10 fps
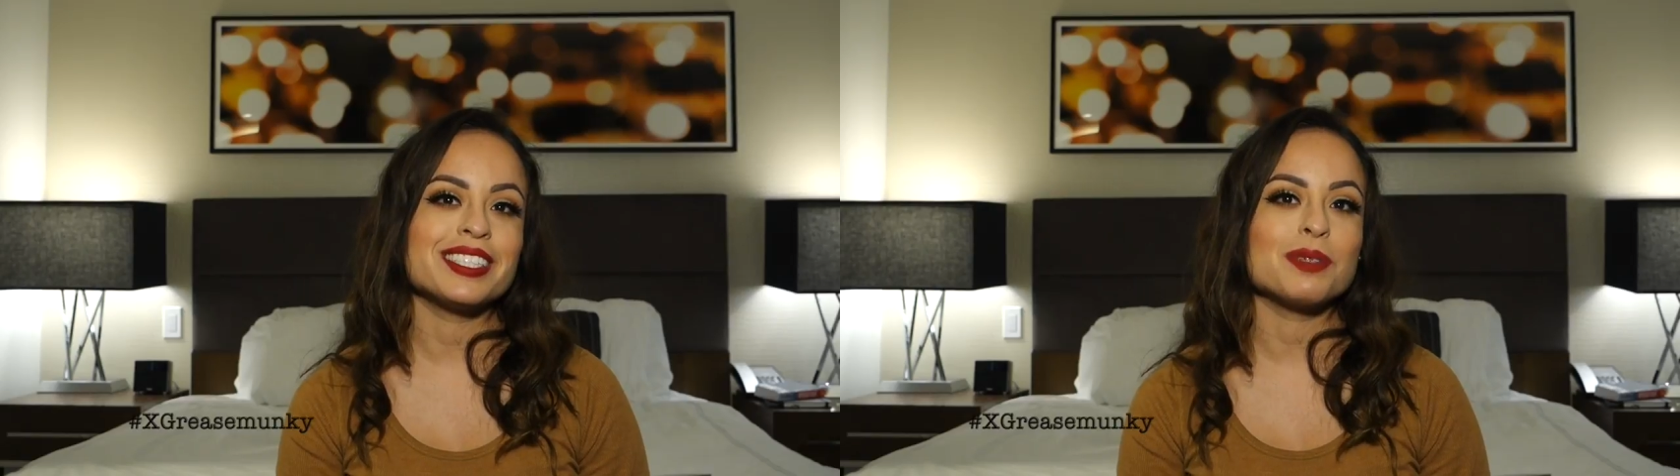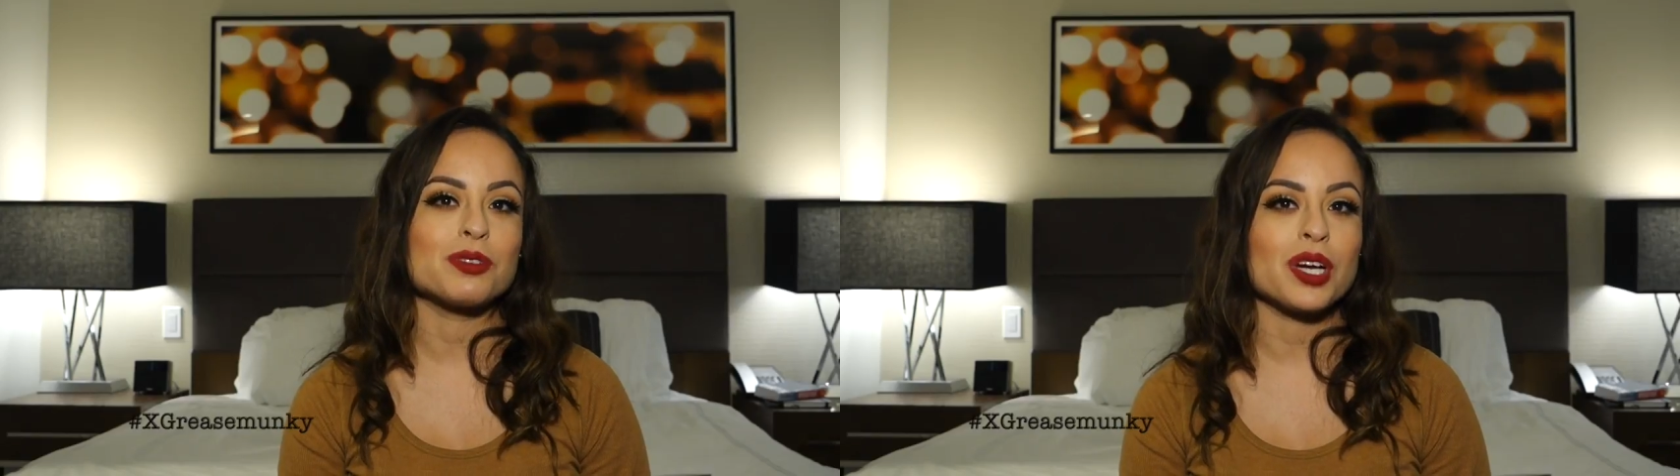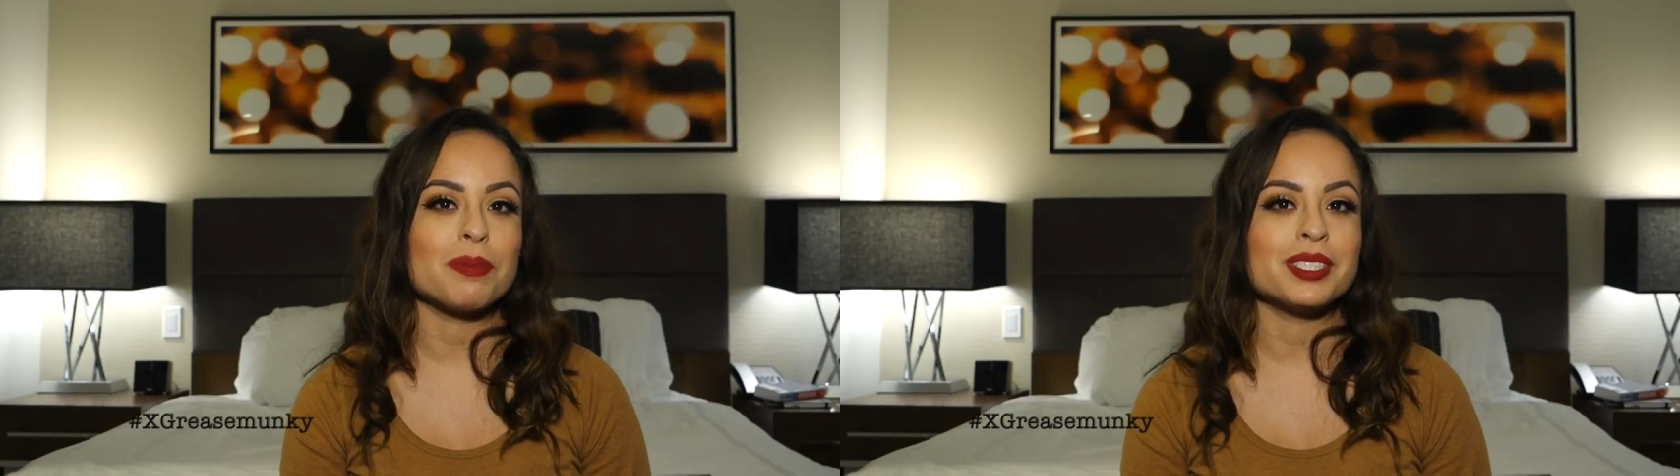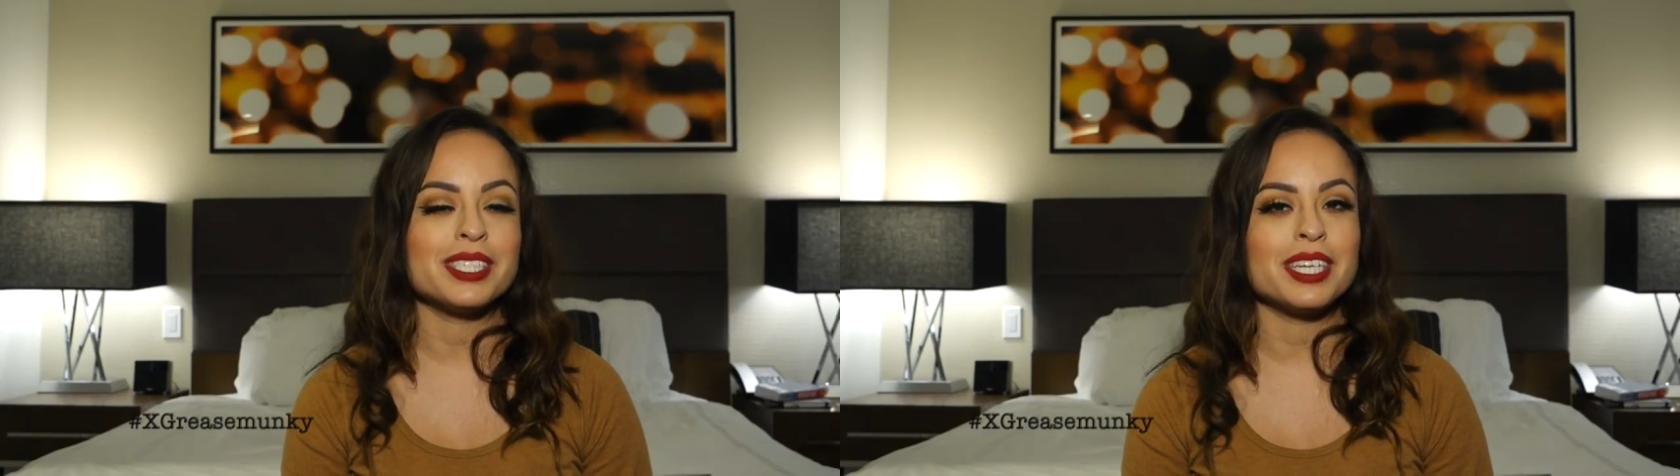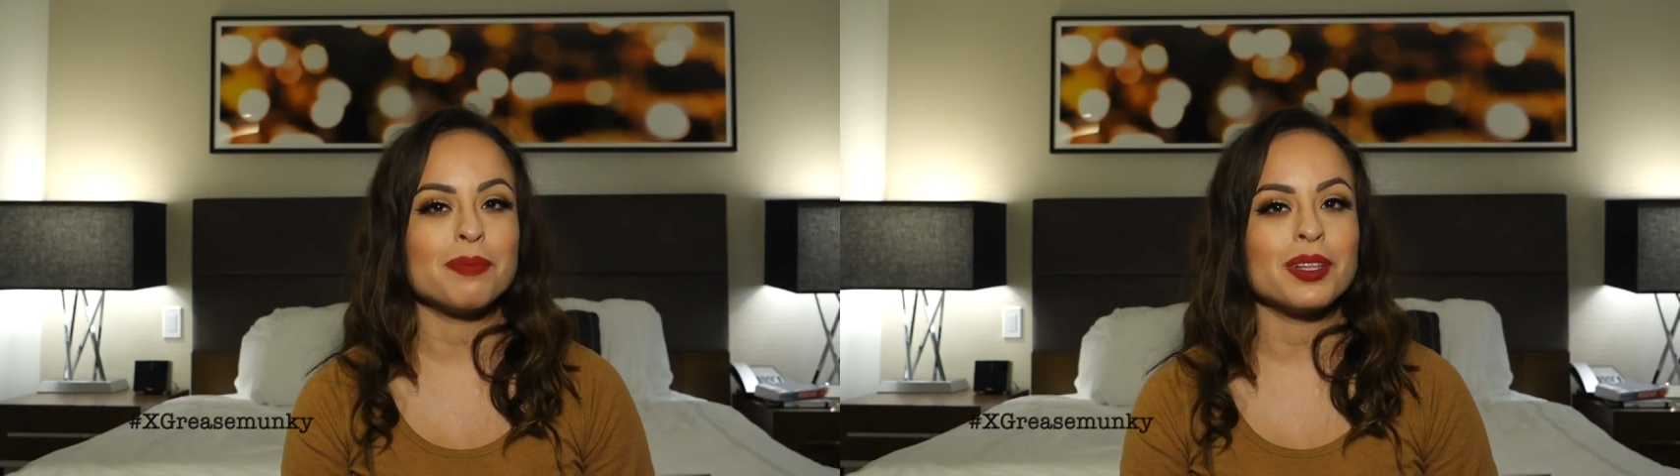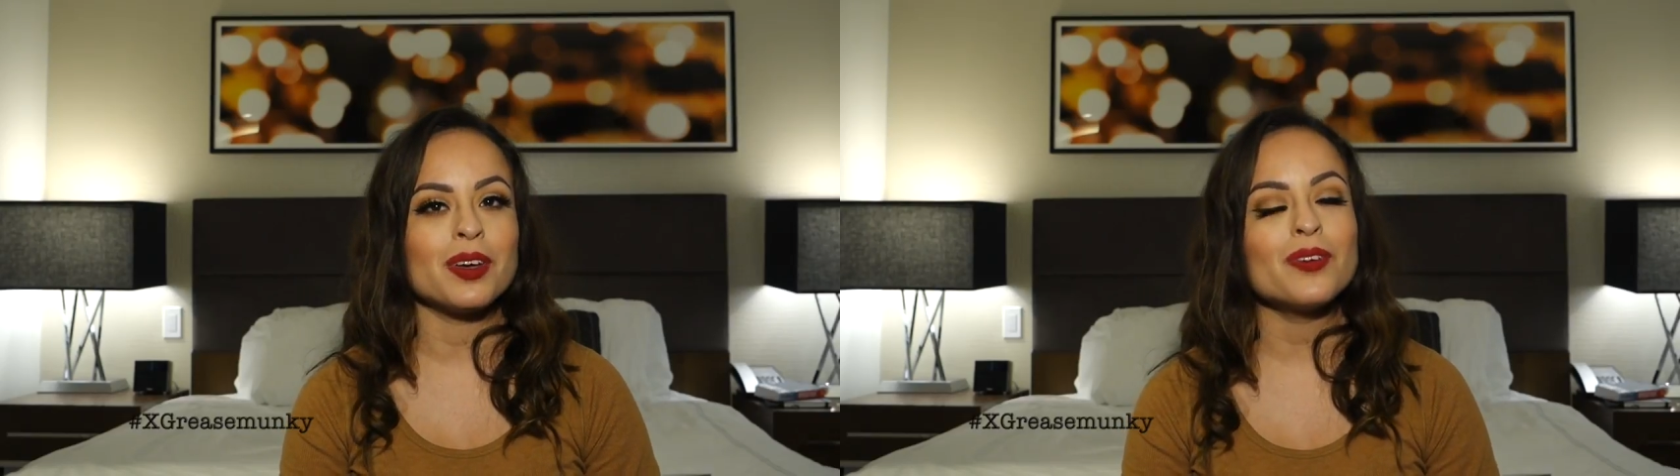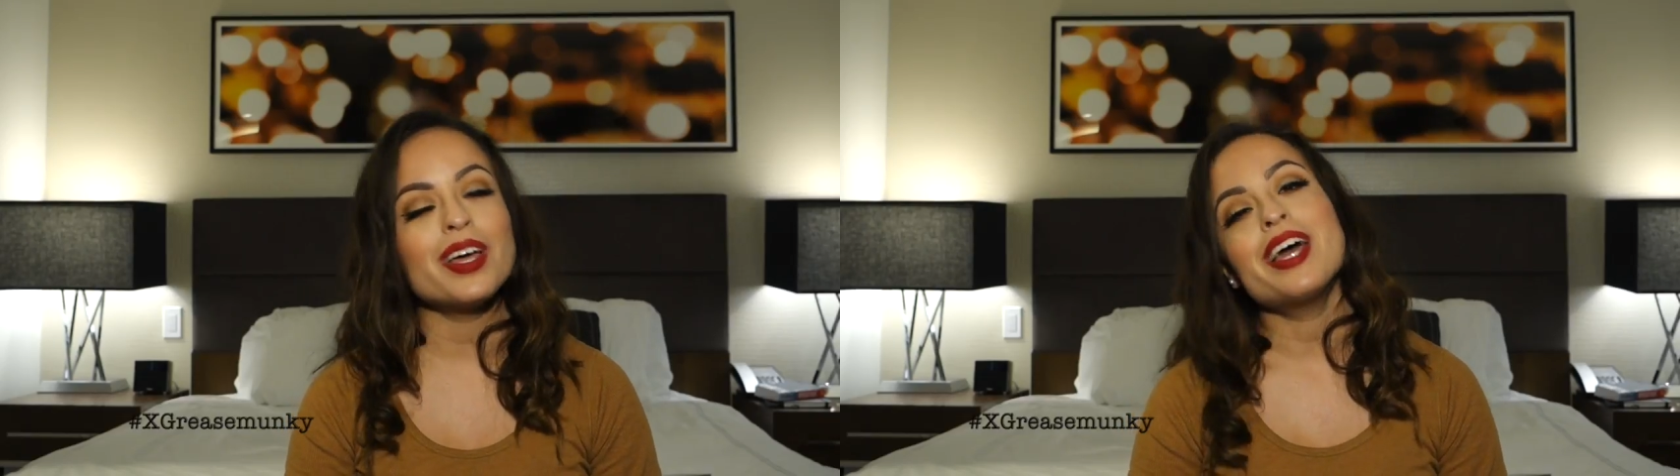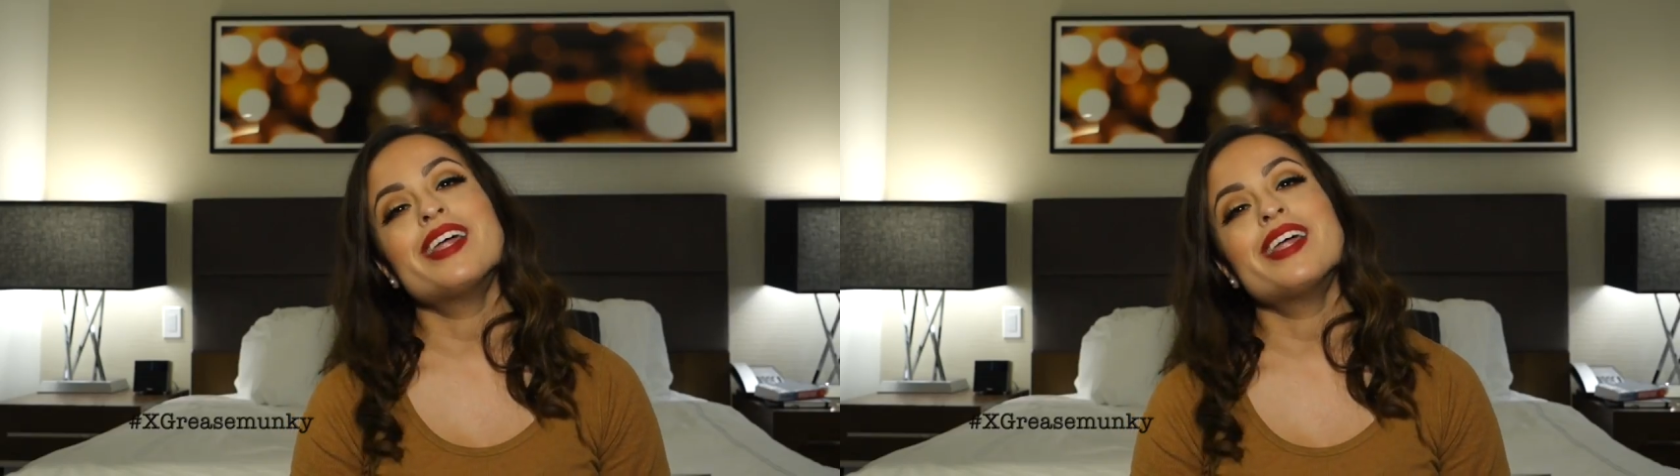subscribe button down below.